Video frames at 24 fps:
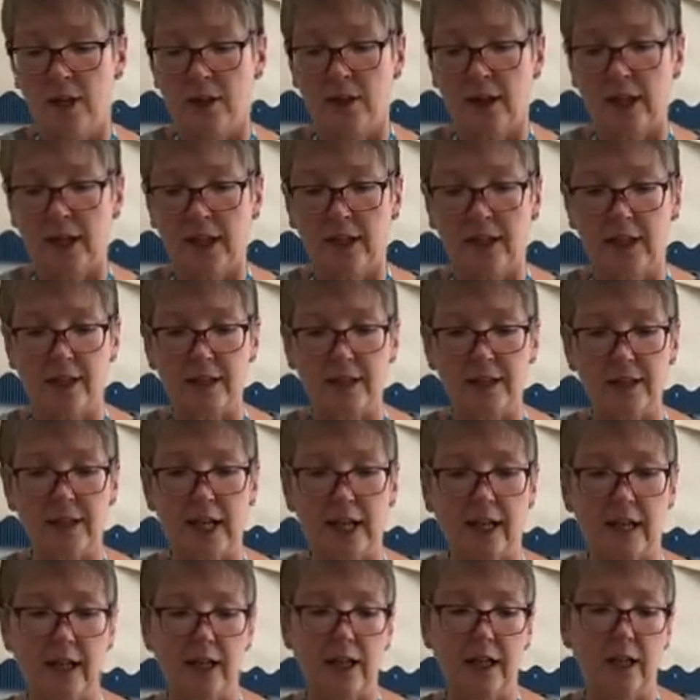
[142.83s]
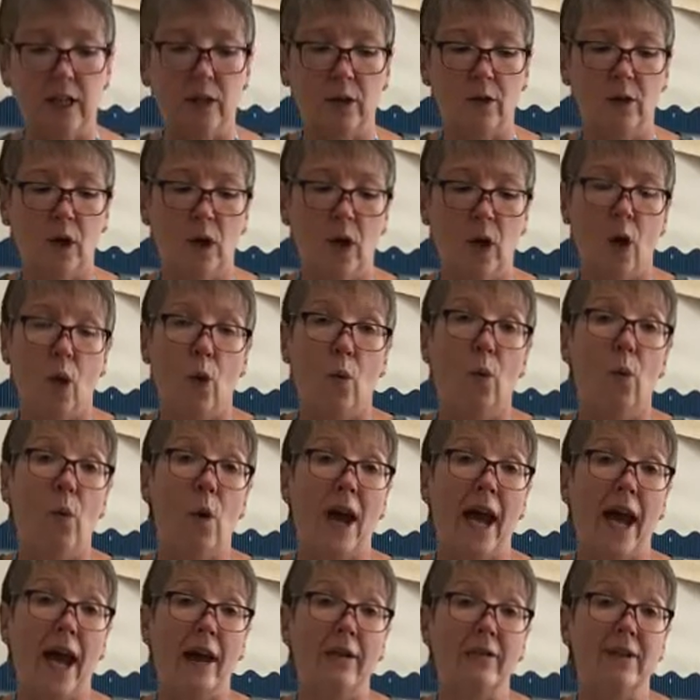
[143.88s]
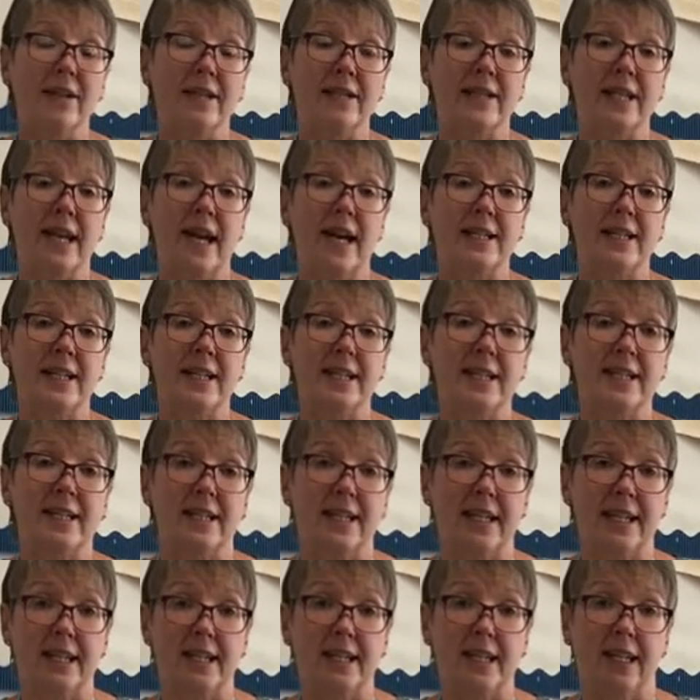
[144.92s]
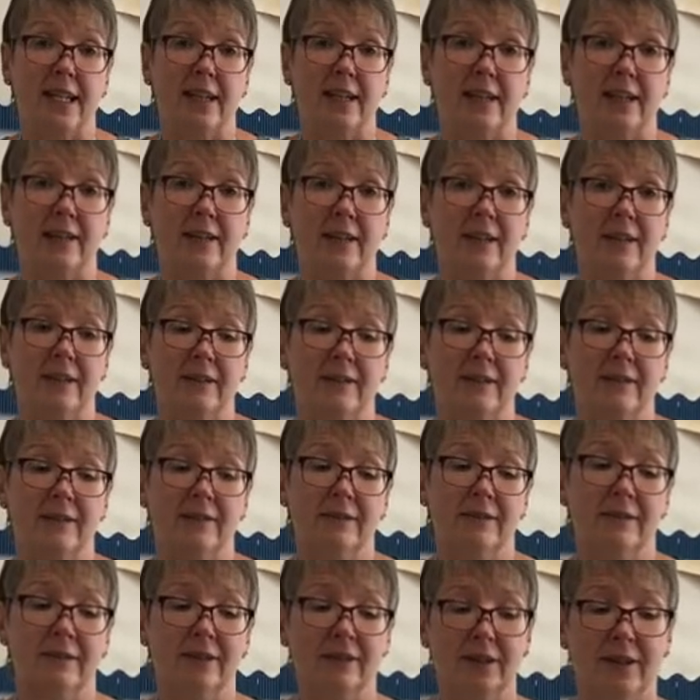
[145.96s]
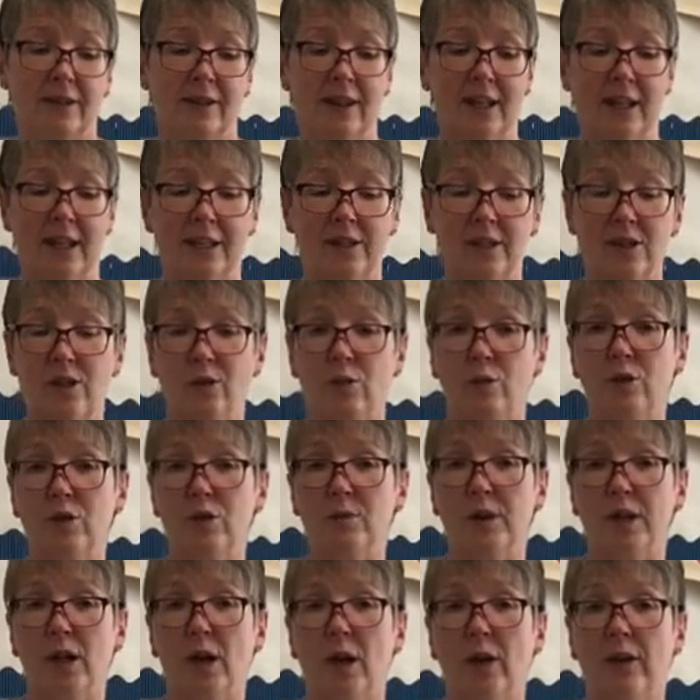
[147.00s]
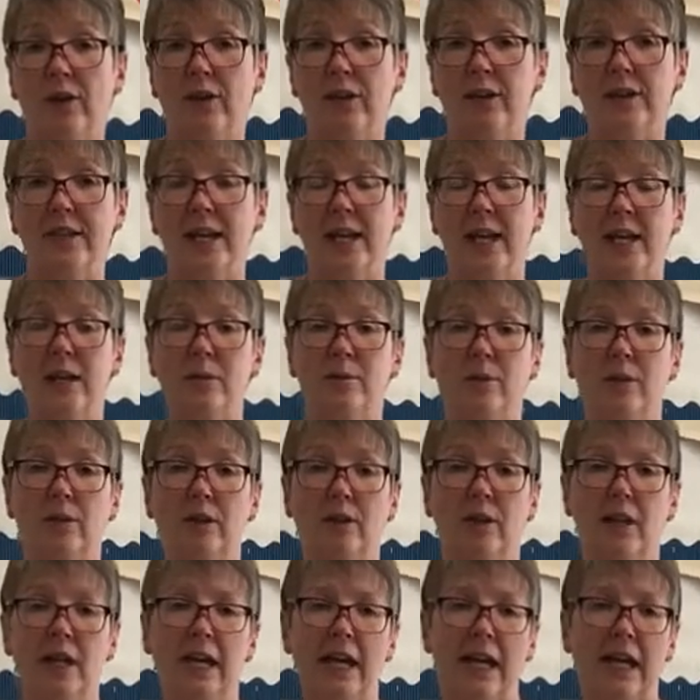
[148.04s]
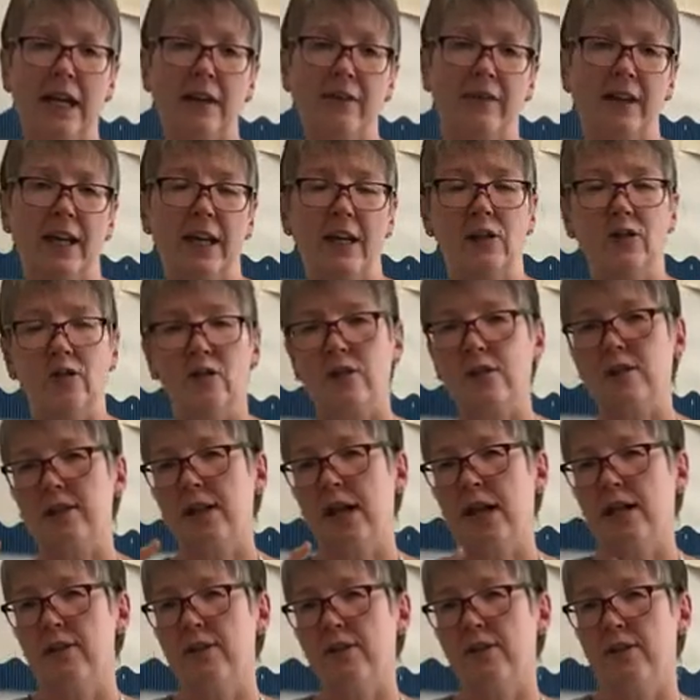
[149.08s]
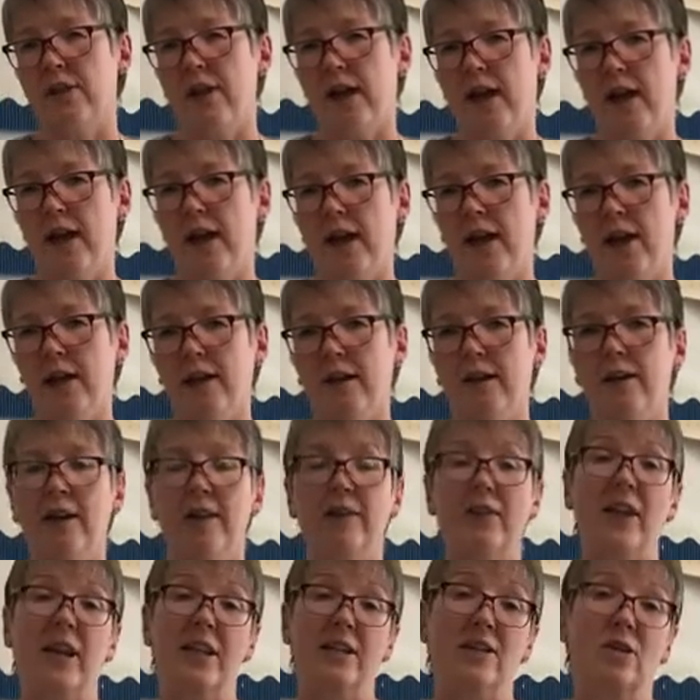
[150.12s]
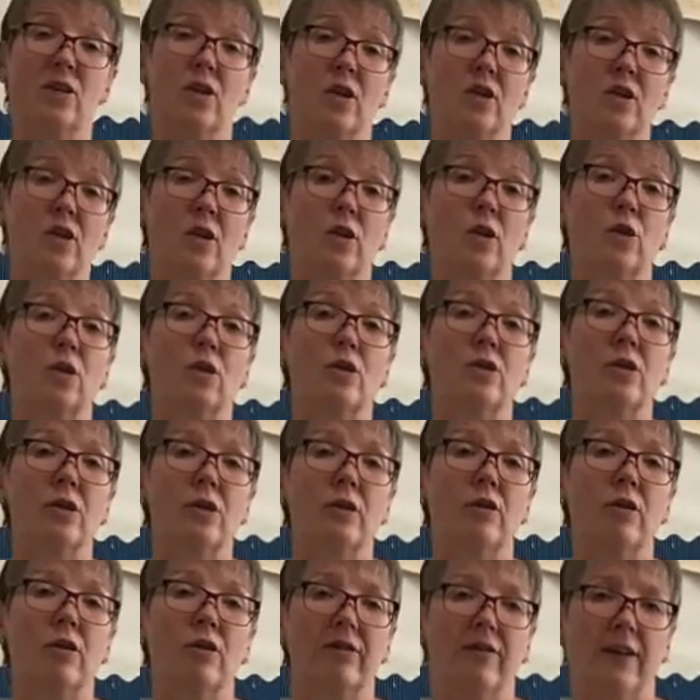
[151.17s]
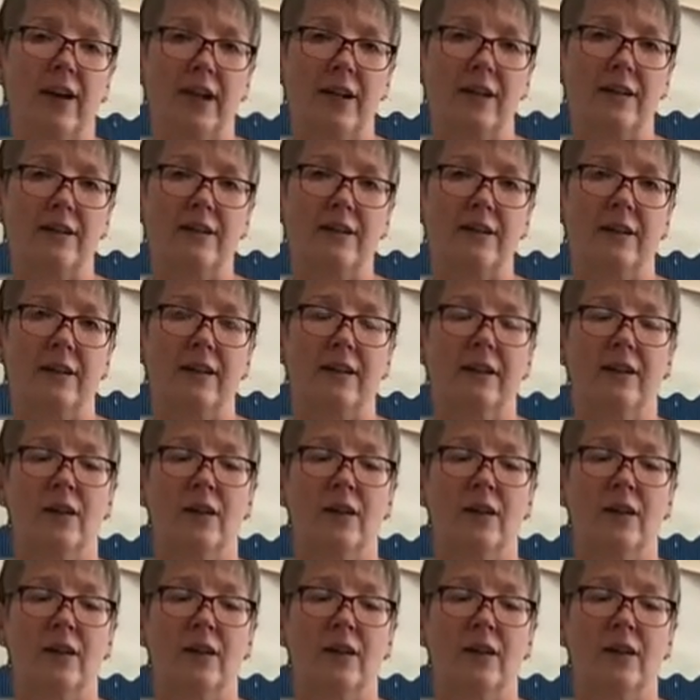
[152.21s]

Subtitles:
They can tell you, where is Teddy sitting? The answer would be on the table. If they just said there, that's not a good enough answer.